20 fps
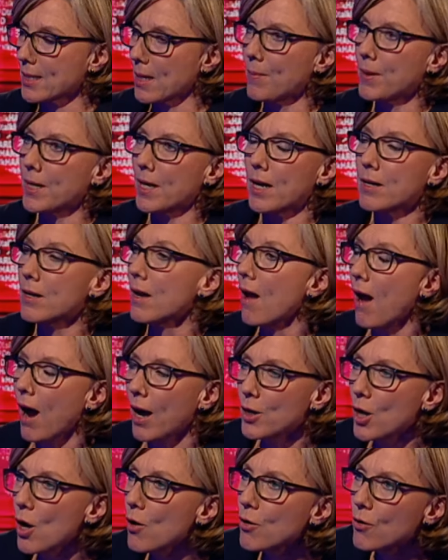somebody, I,
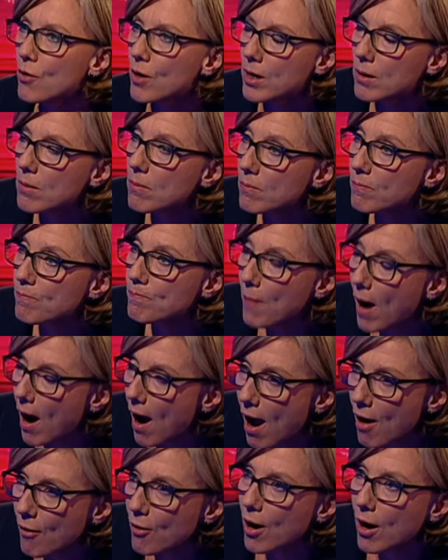I know you're an
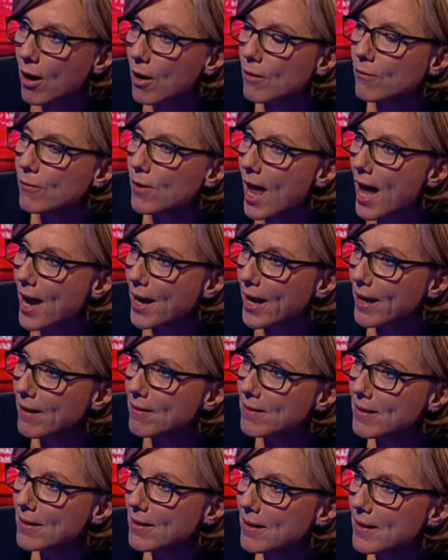admirer of
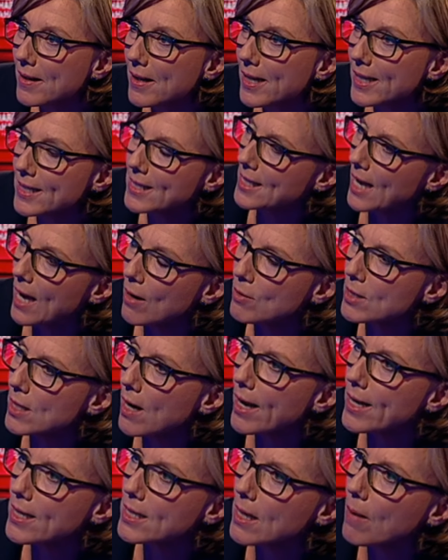Lenin, it sounds
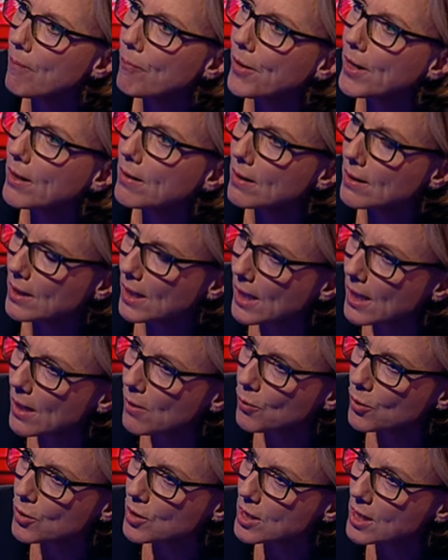like something that he
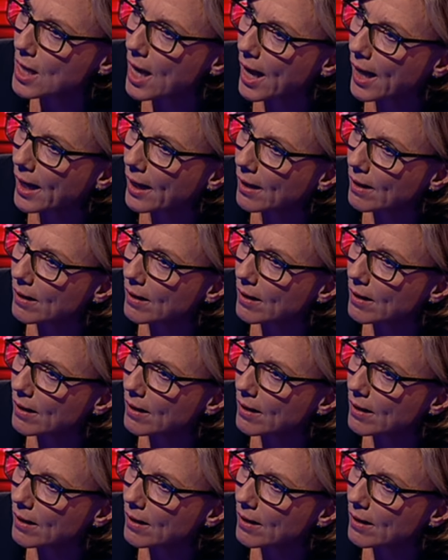would say.